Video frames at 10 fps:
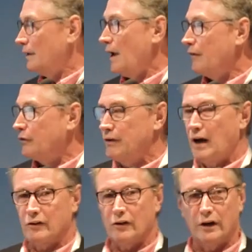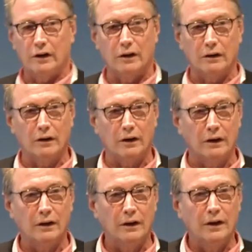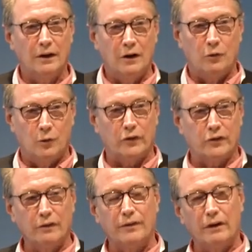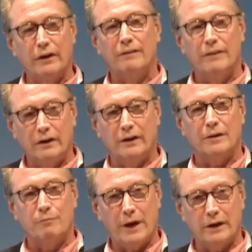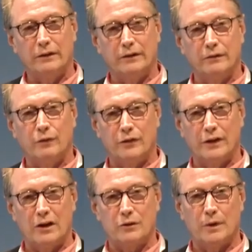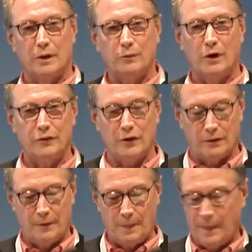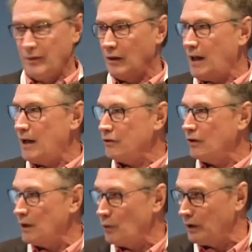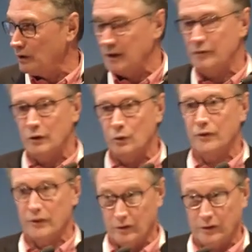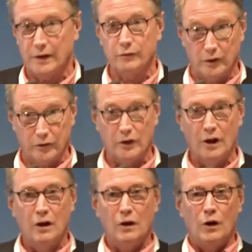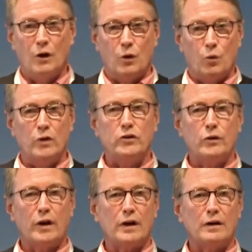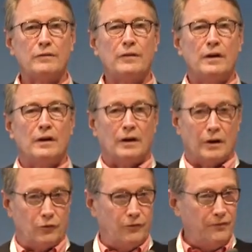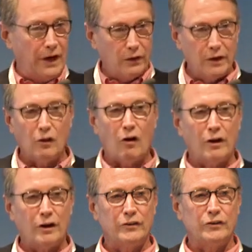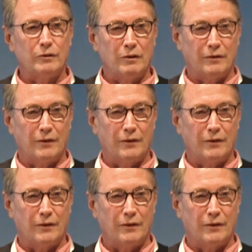after-tax IRR. We're still very, very competitive with the HPL projects. And the last thought I want to leave you with is leverage. When you have a very large